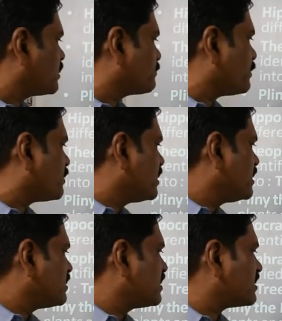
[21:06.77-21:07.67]
his book
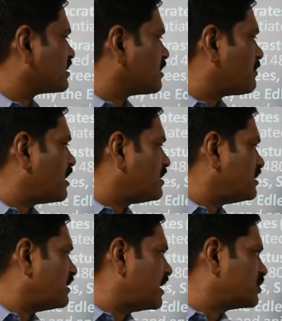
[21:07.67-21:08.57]

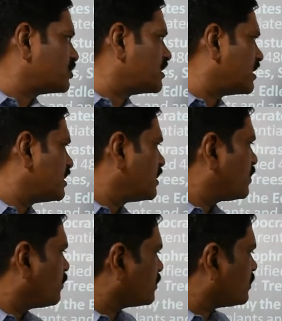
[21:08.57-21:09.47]
Systema Naturae.
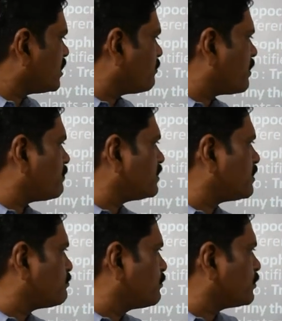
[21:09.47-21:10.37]
Okay, so remember
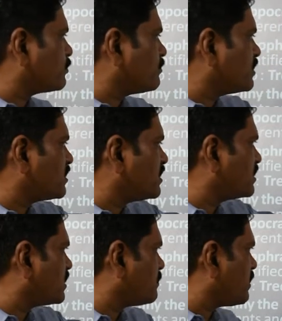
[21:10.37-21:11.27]
the books which is
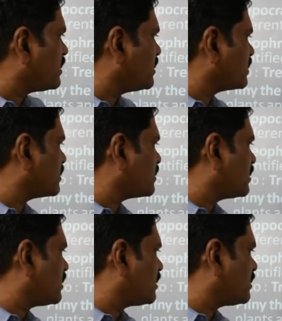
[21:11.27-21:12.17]
written by this
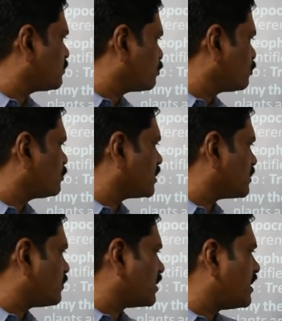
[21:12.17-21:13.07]

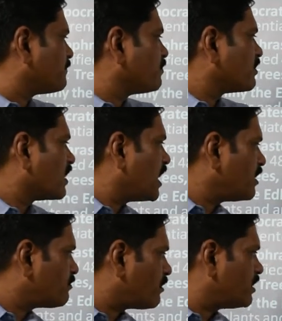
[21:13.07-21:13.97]
one. Okay, and
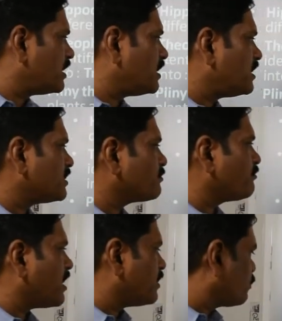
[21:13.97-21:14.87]
he is
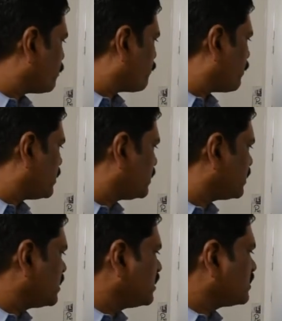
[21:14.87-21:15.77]
well known for his
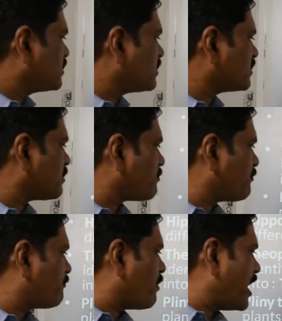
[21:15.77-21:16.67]
system
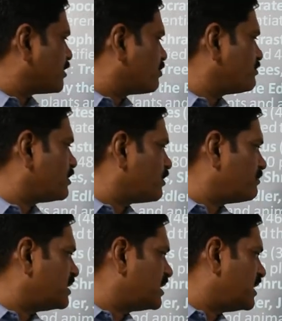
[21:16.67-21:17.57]
of binomial
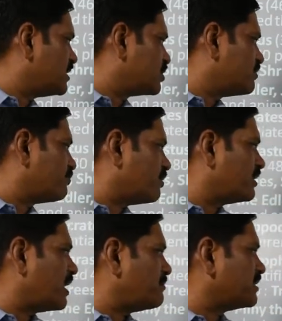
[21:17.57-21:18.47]
nomenclature
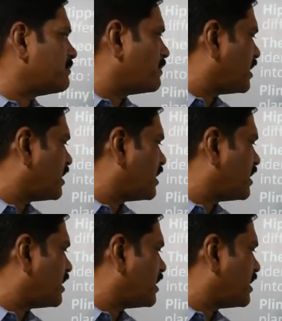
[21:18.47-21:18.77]
for naming the